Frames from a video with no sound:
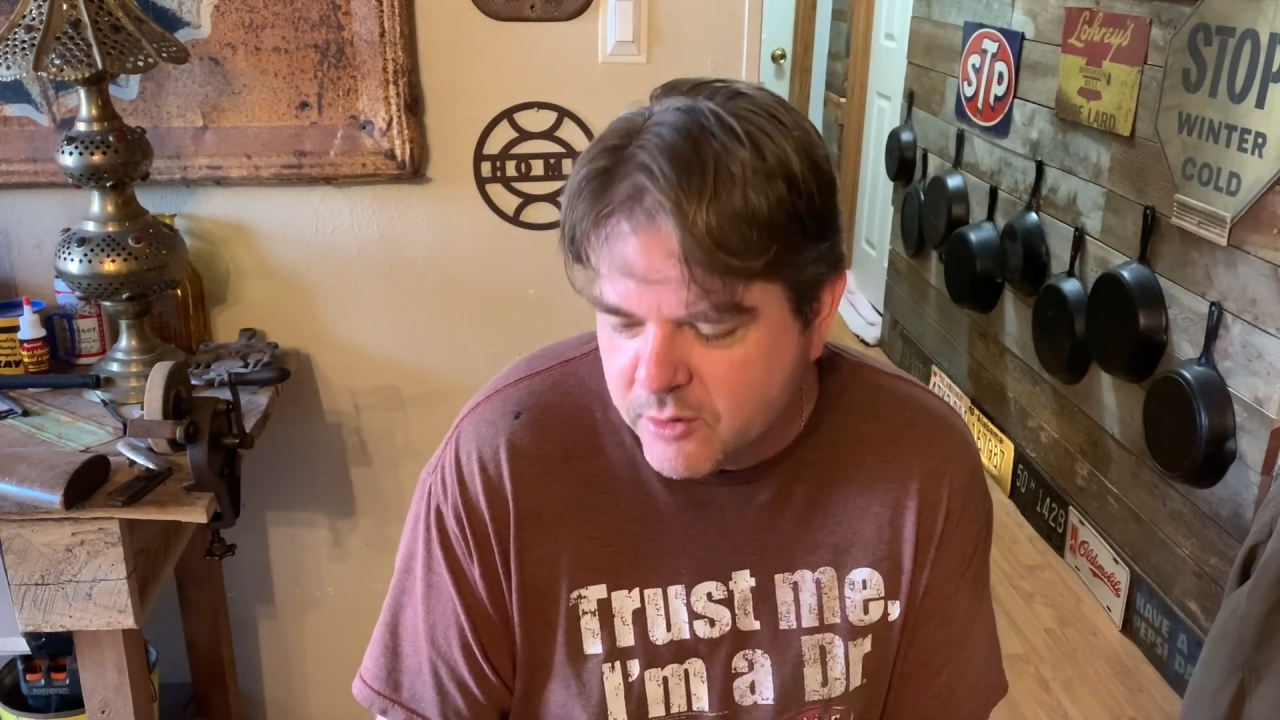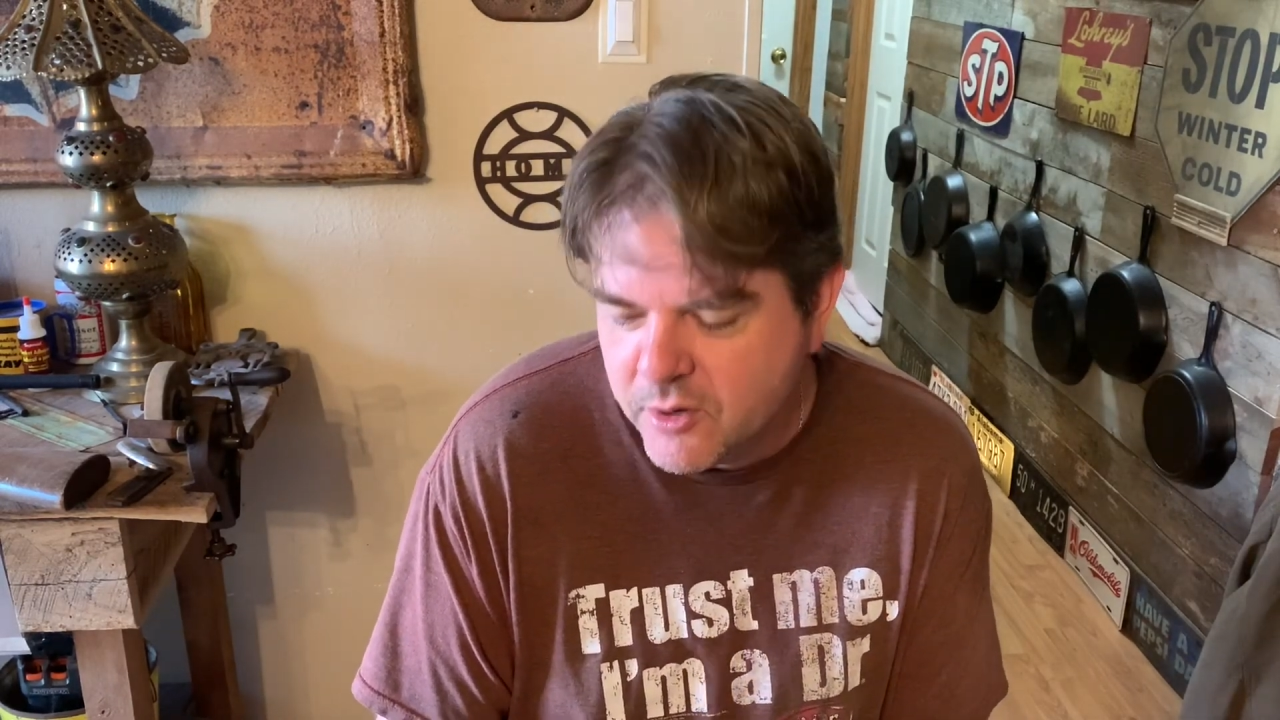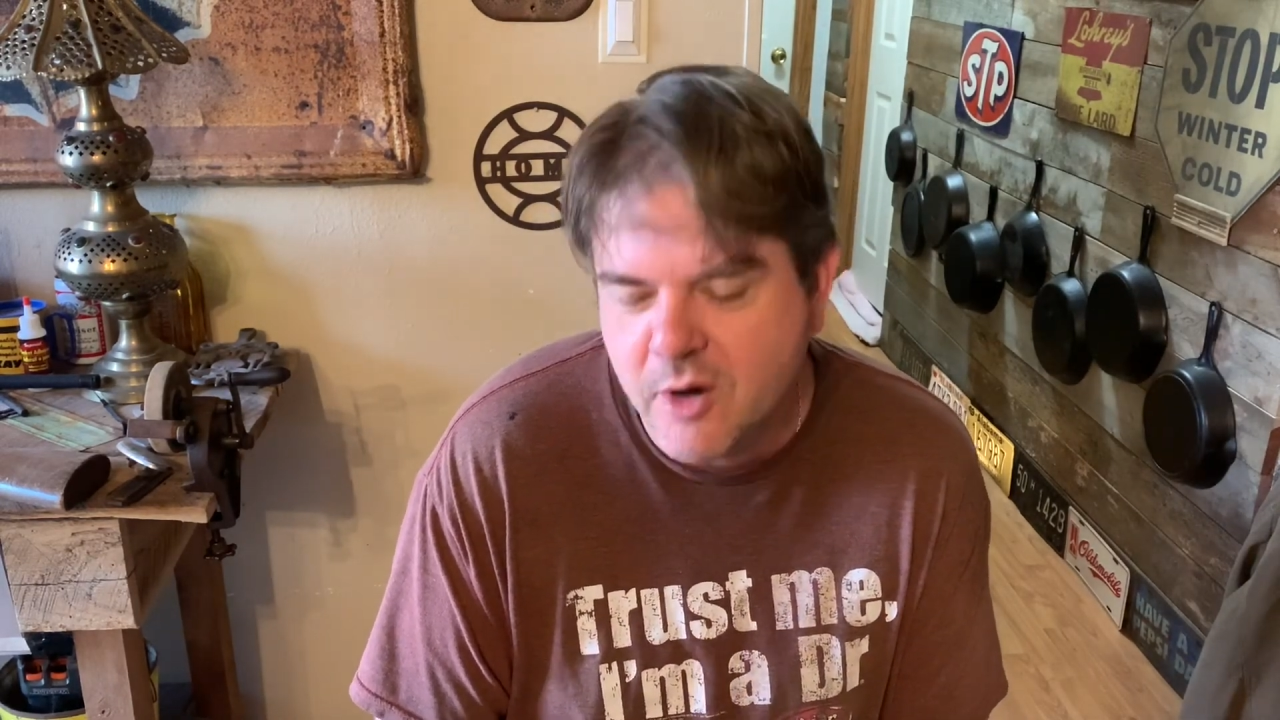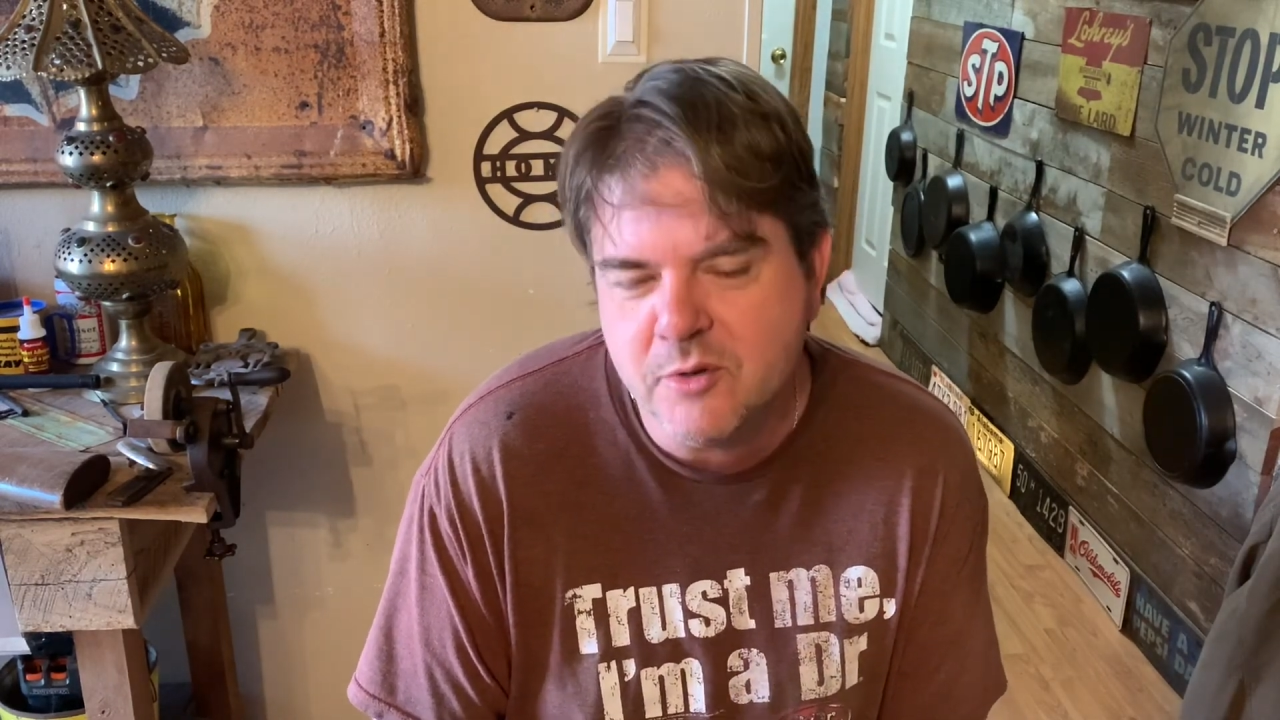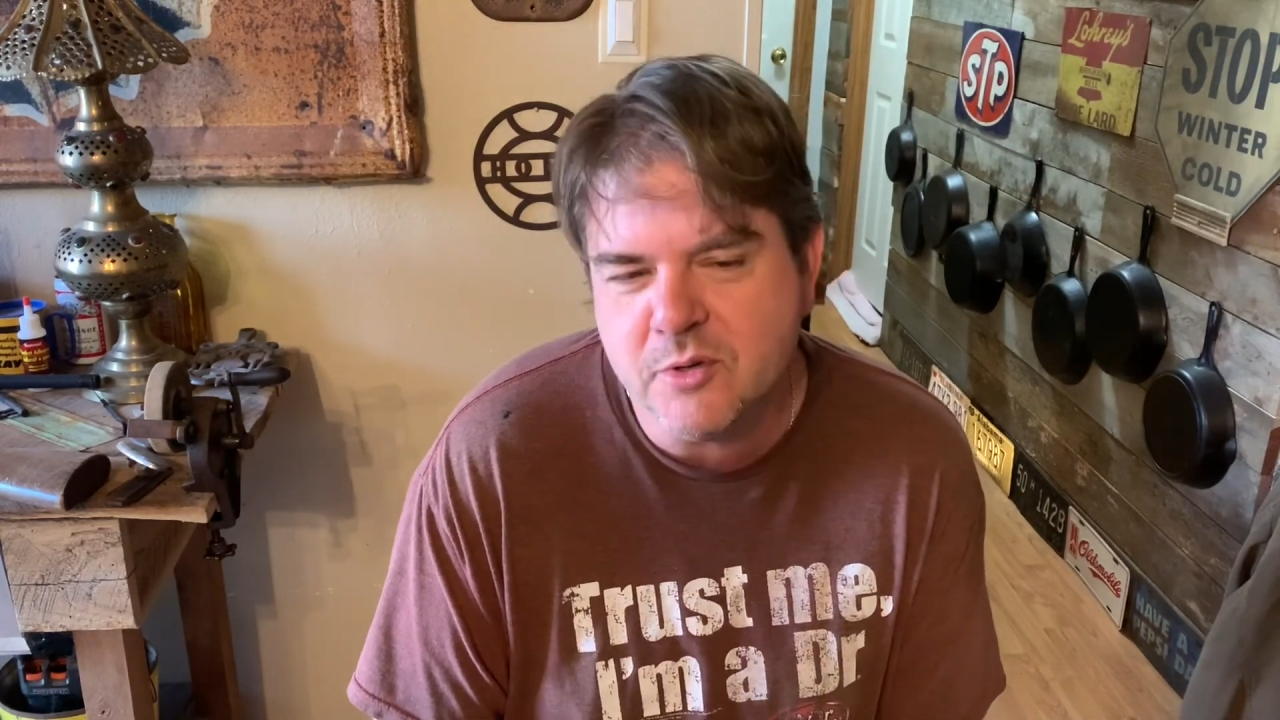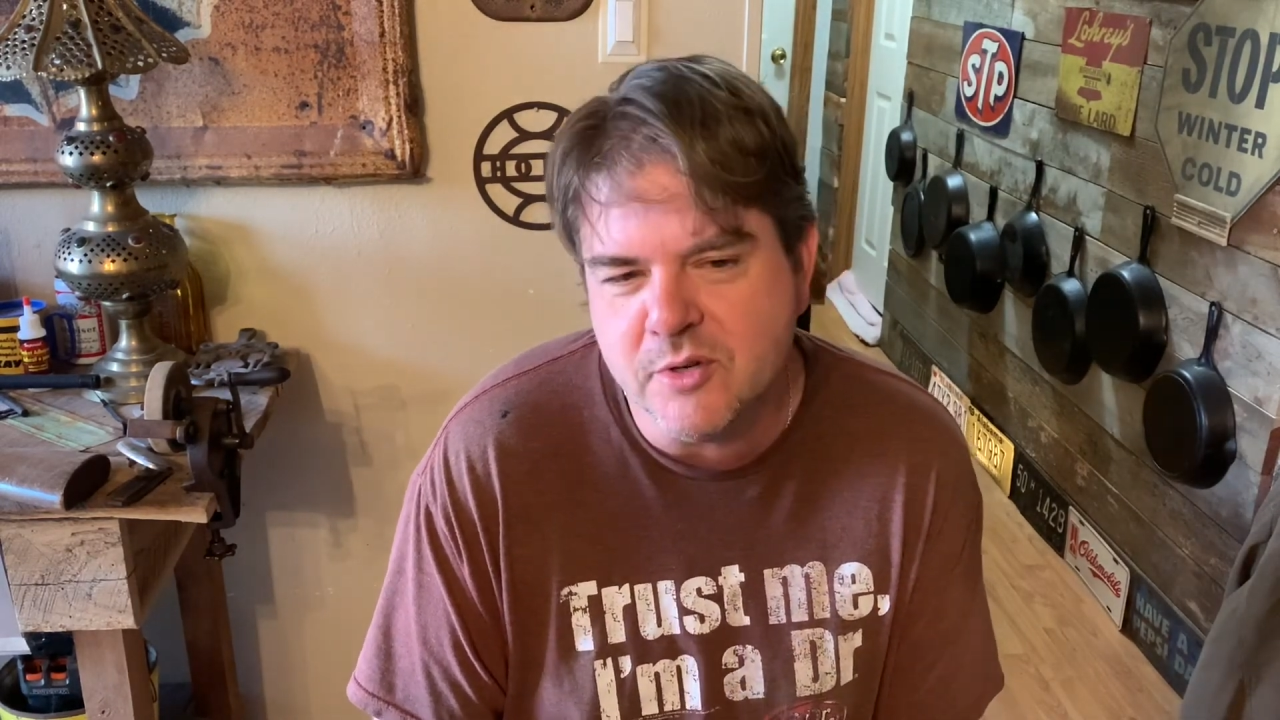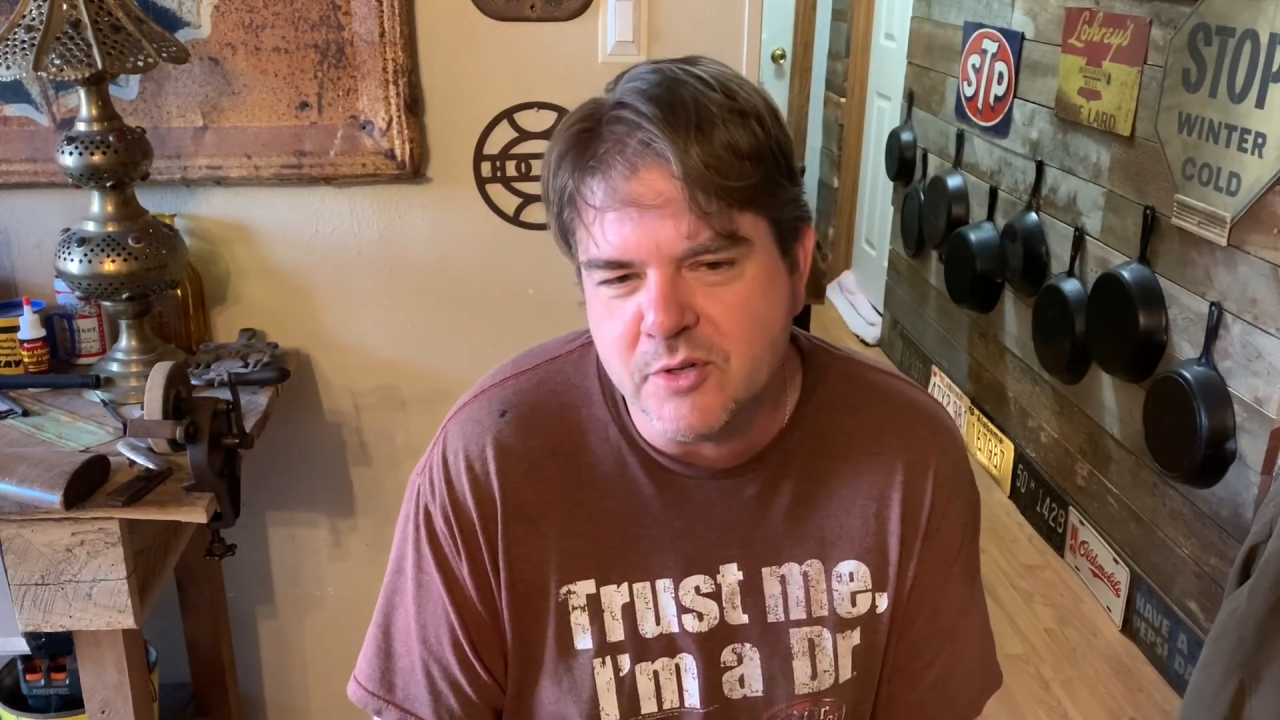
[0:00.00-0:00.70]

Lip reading: the grocery